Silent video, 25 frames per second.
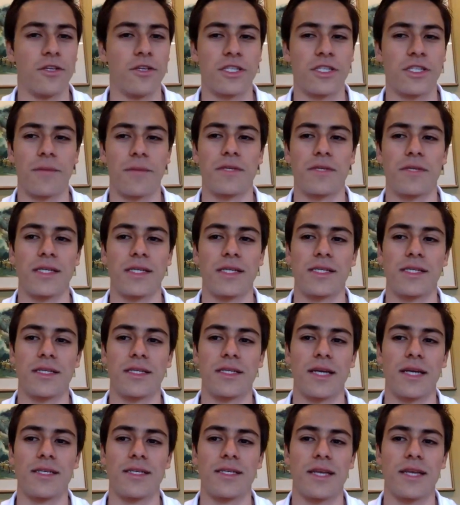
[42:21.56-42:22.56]
then just keep
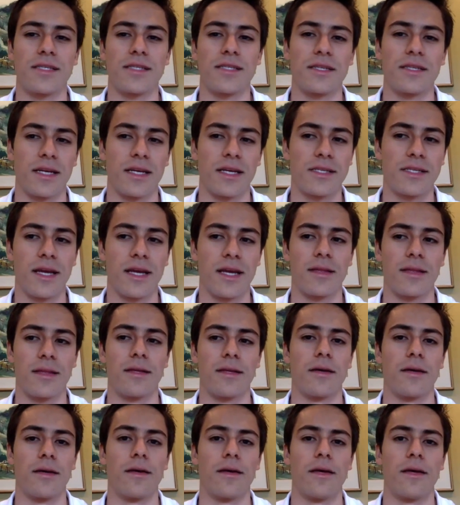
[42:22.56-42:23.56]
testing,
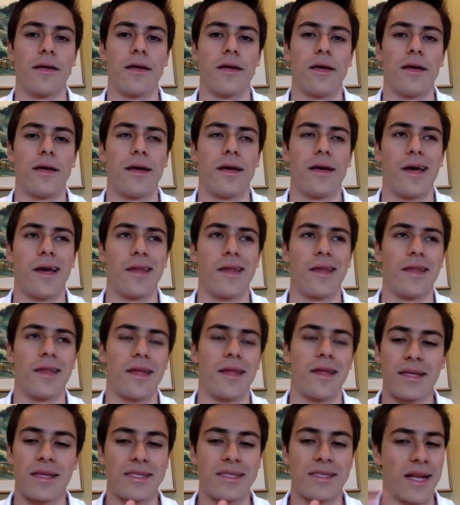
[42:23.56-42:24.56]

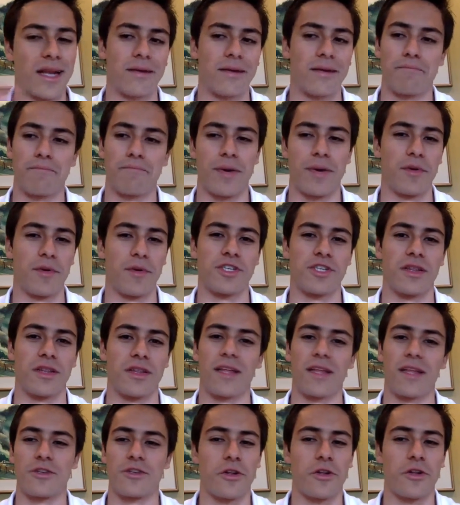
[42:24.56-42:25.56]
and that's like
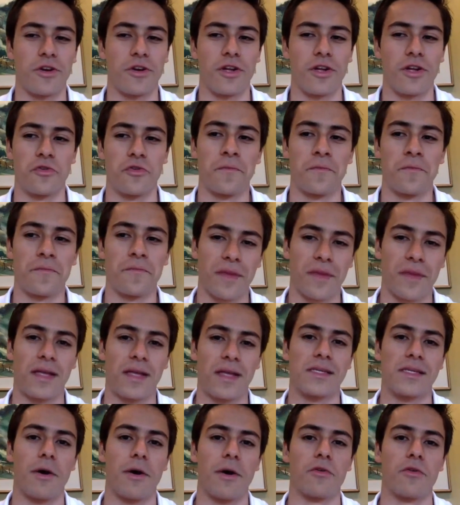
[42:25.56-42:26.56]
pretty much it. That's all you got to
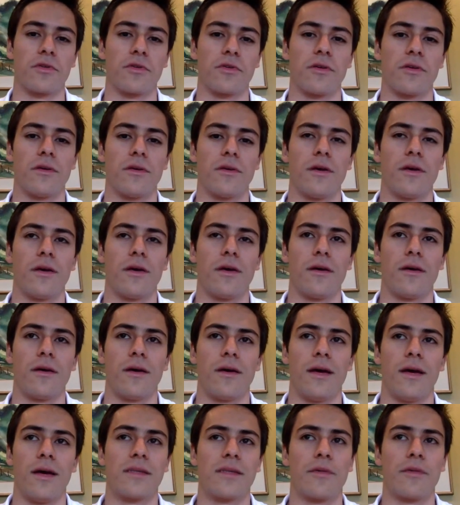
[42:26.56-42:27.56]
do. It's about
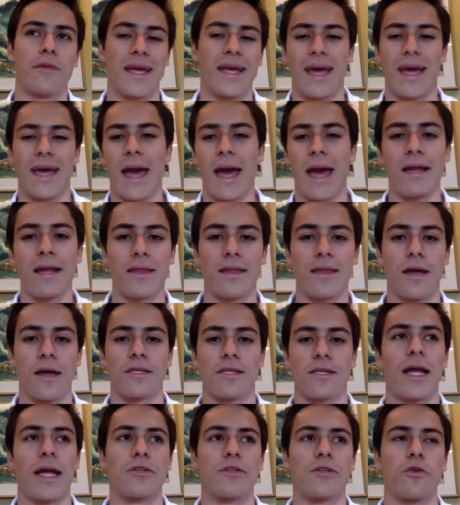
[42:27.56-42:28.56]
like
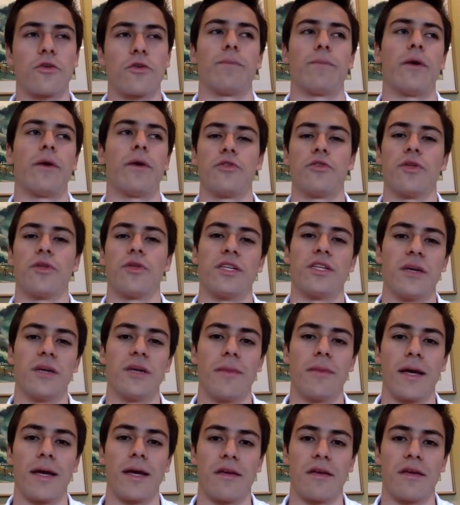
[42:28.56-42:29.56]
anything else. I like to compare
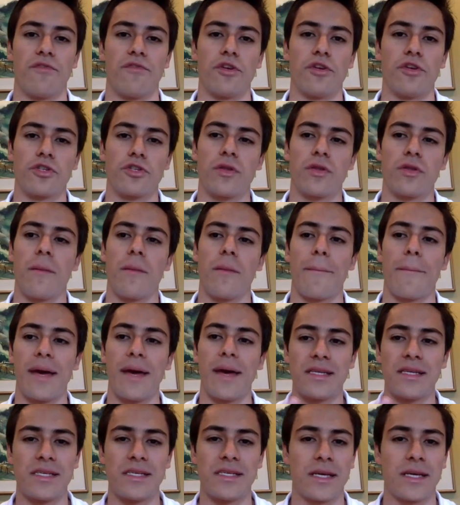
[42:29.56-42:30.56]
it to the gym. Like if you just do
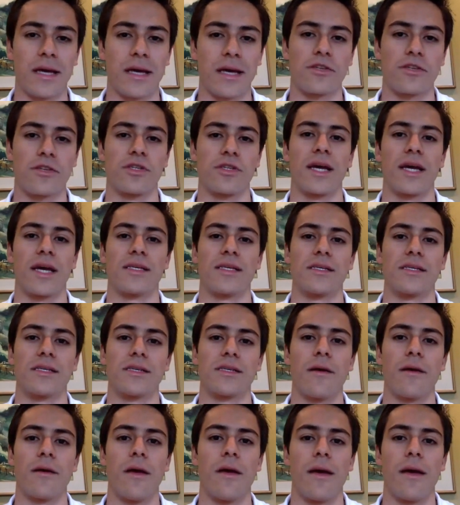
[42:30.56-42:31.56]
the basic
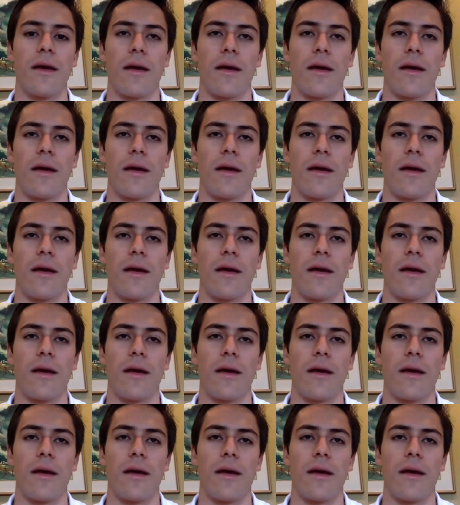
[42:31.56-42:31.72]
exercises